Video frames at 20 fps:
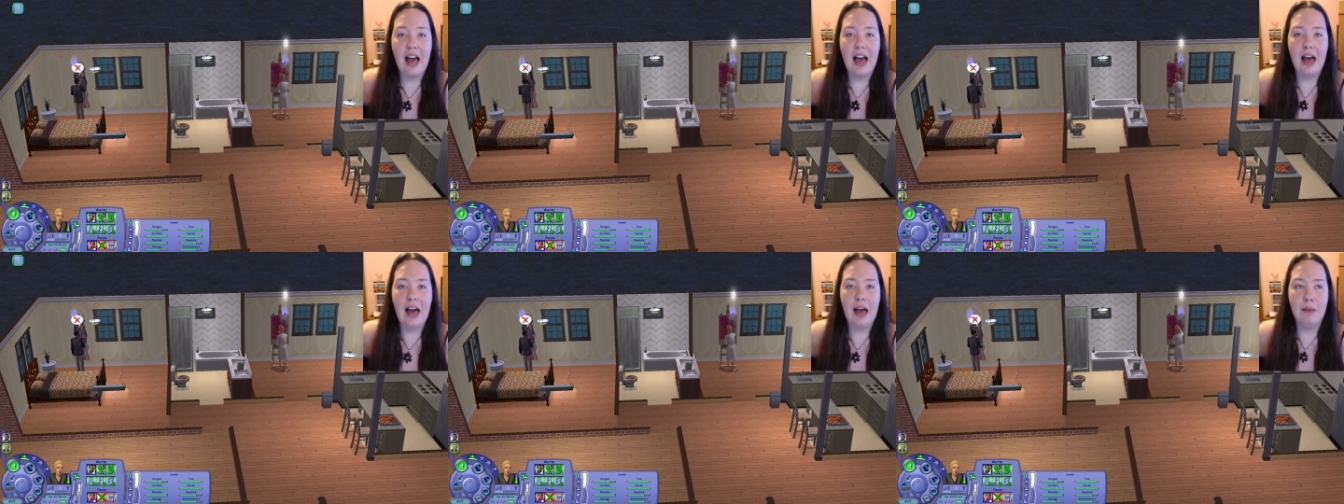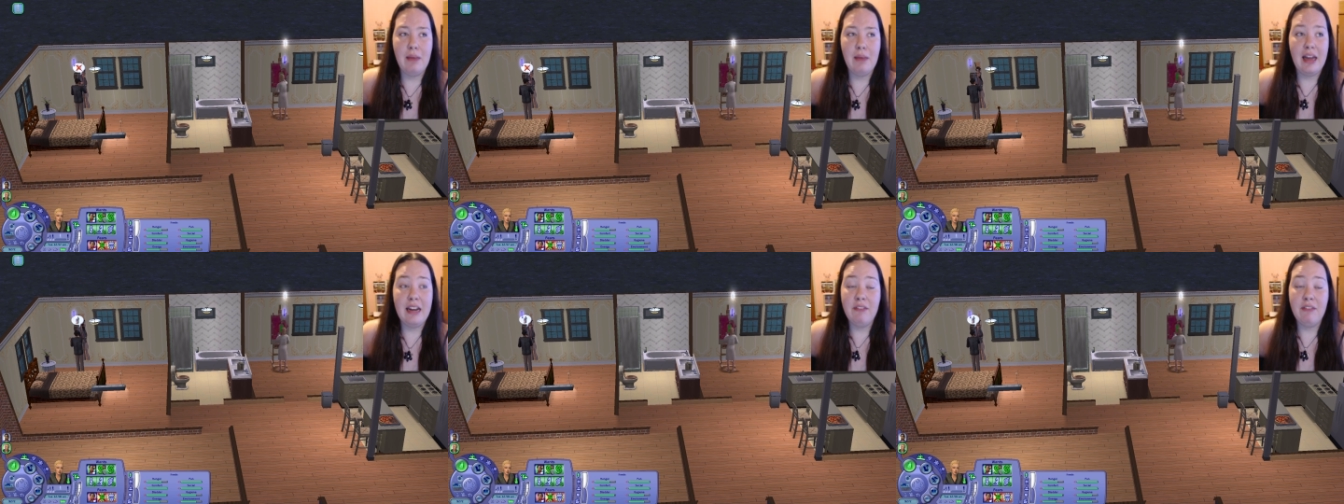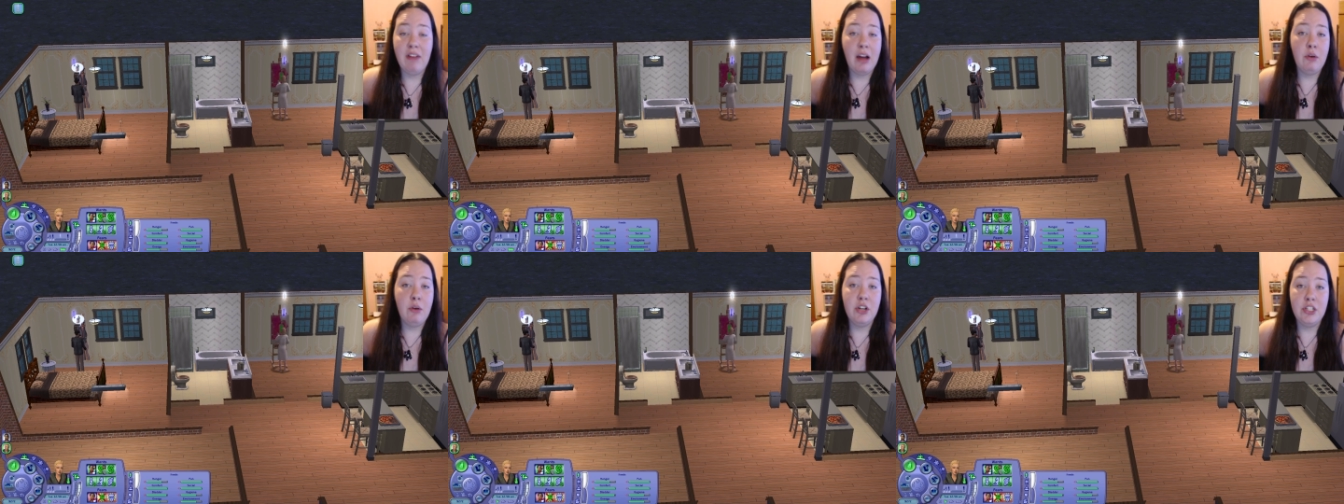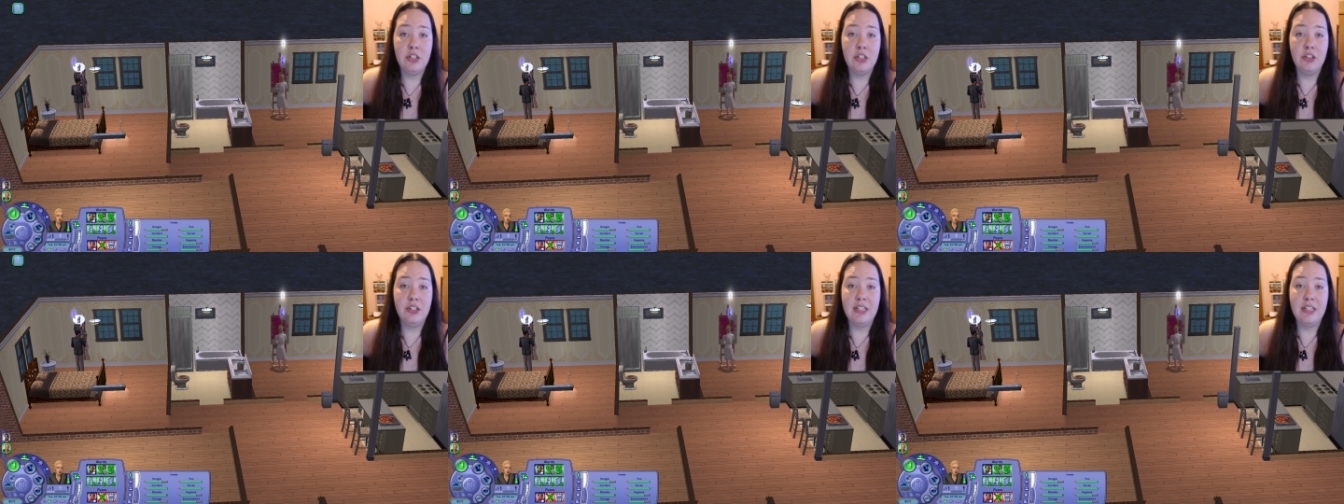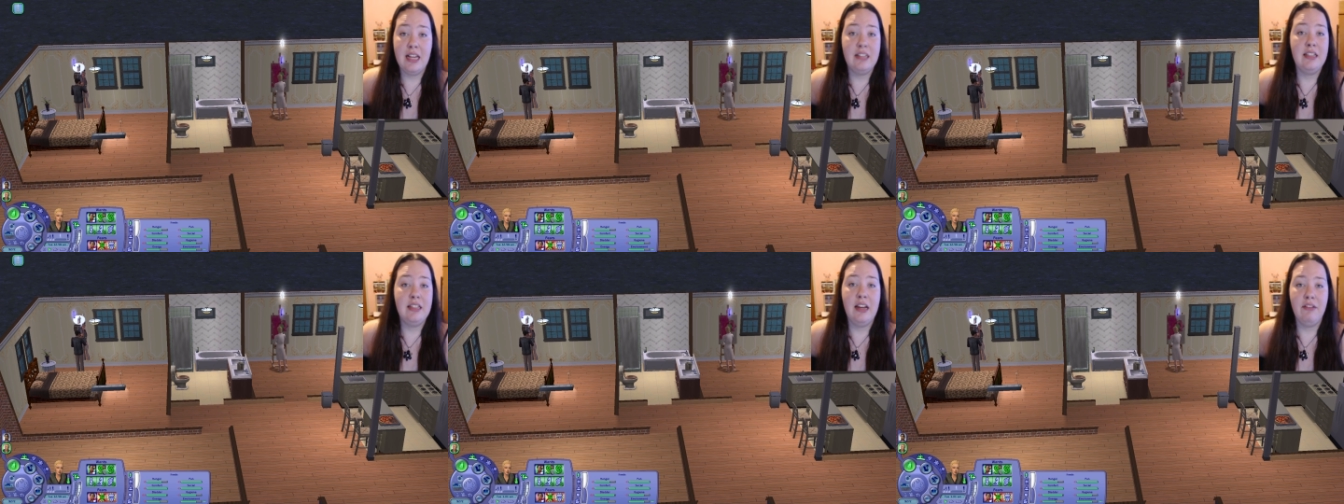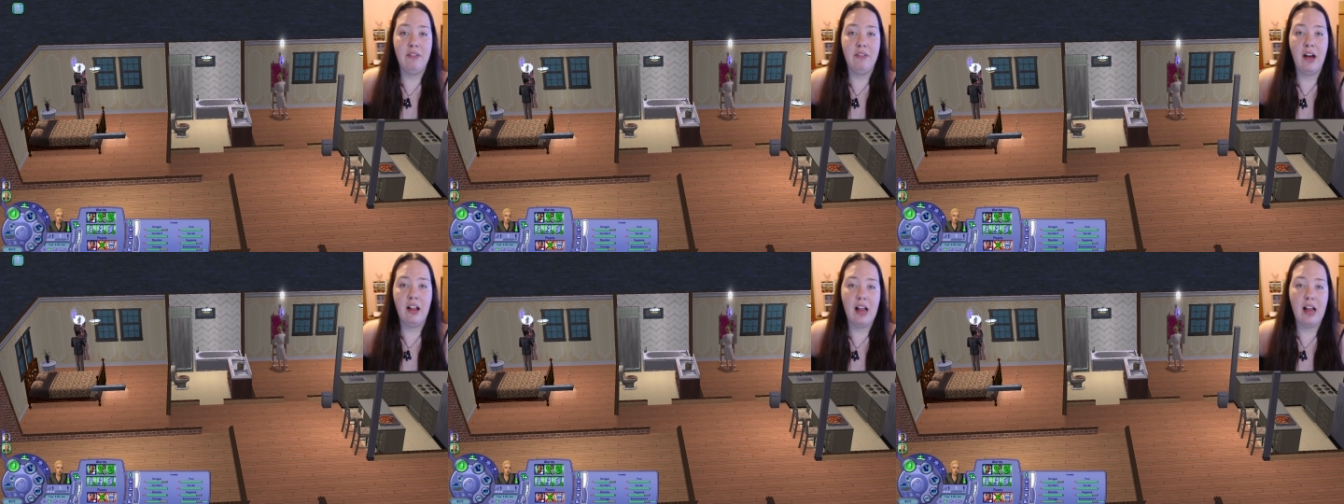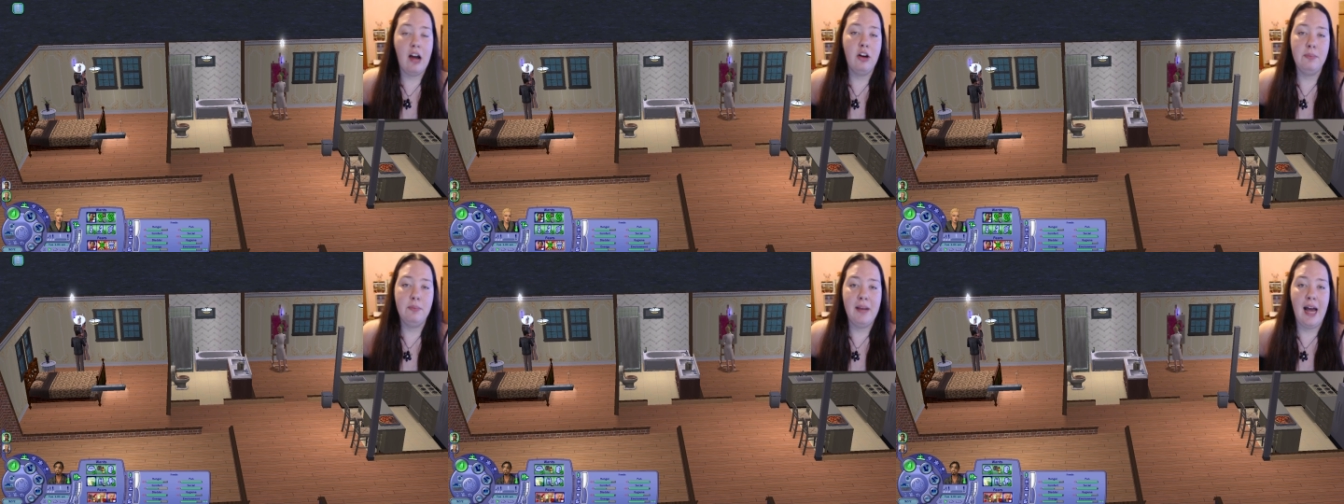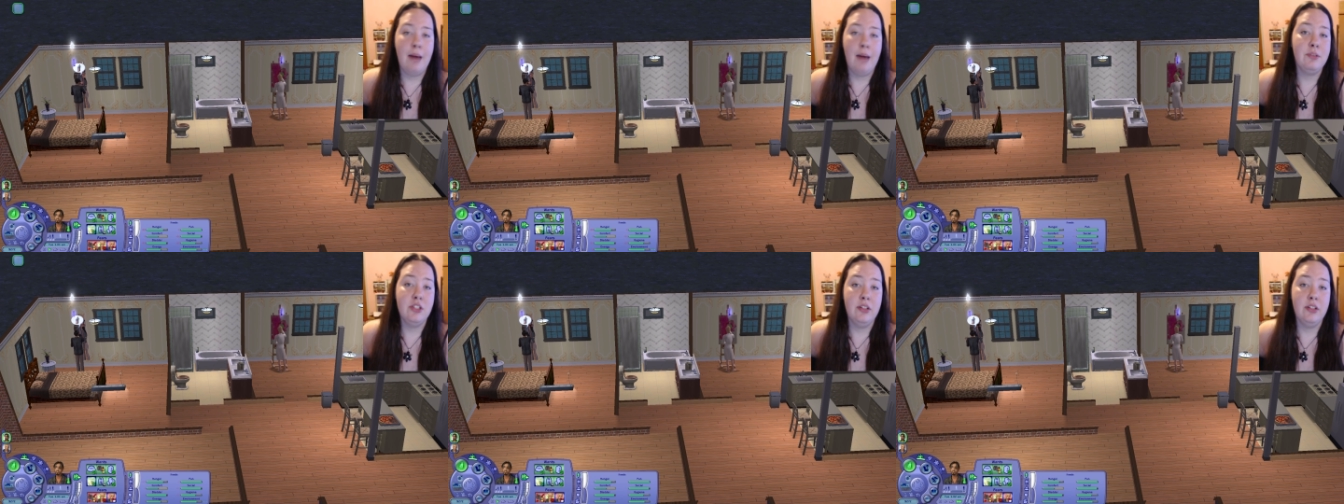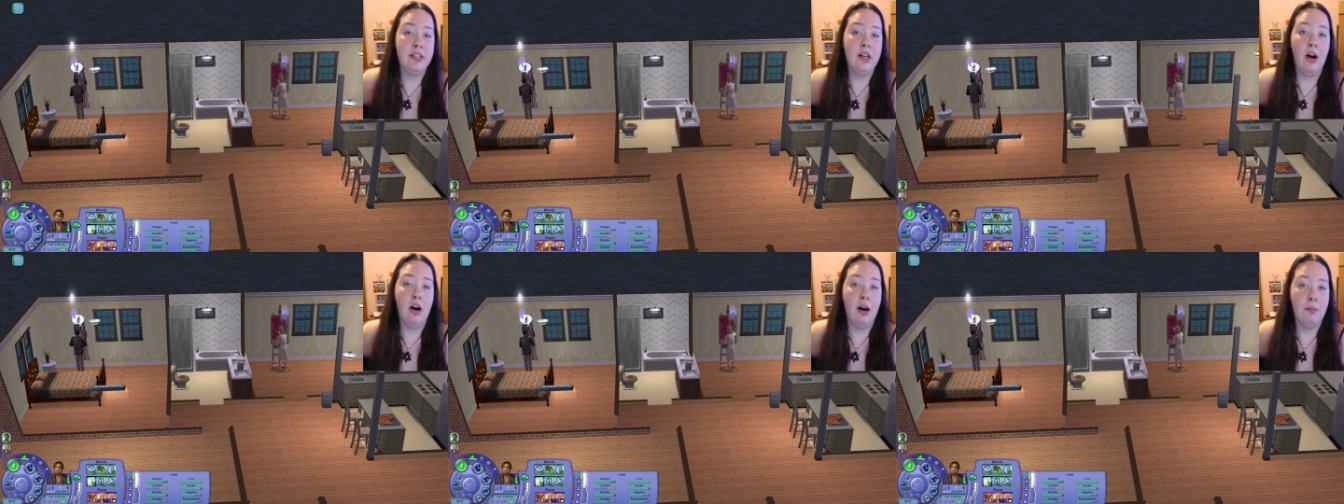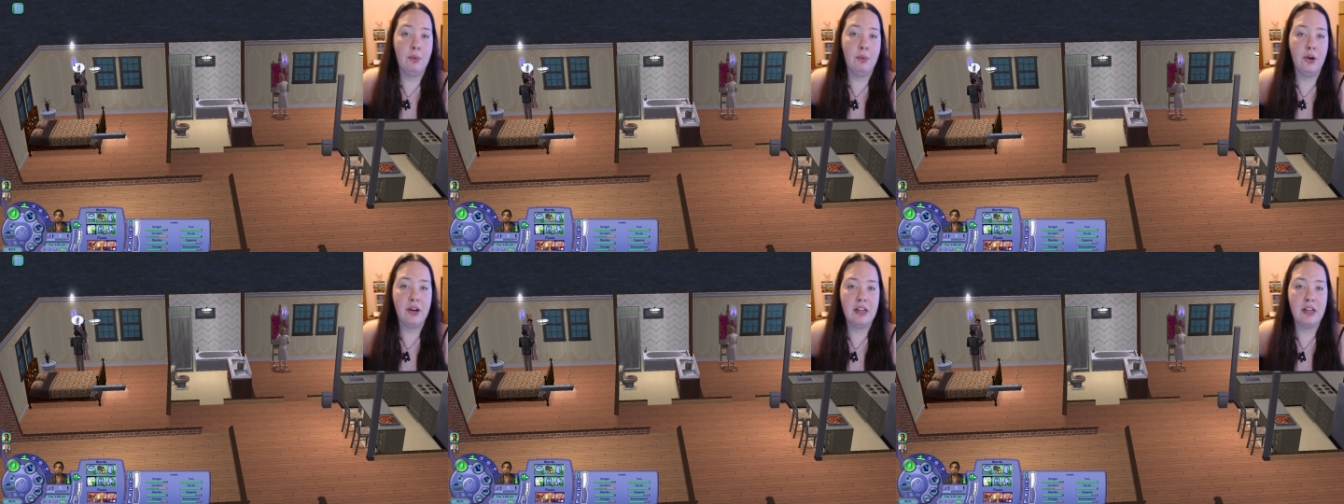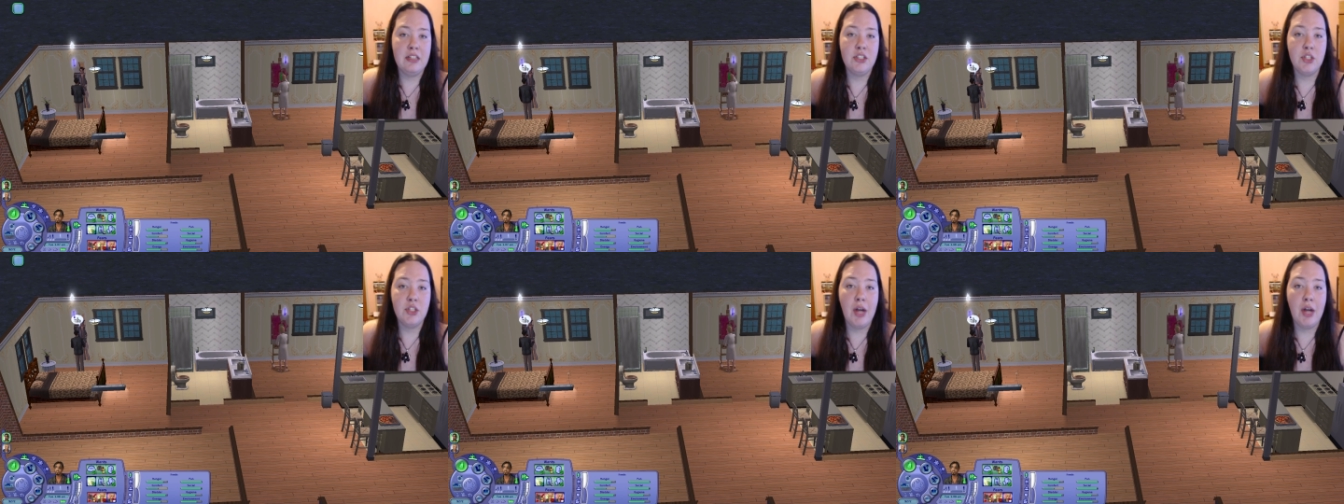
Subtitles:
And if I were to lose that save file, I would be absolutely heartbroken.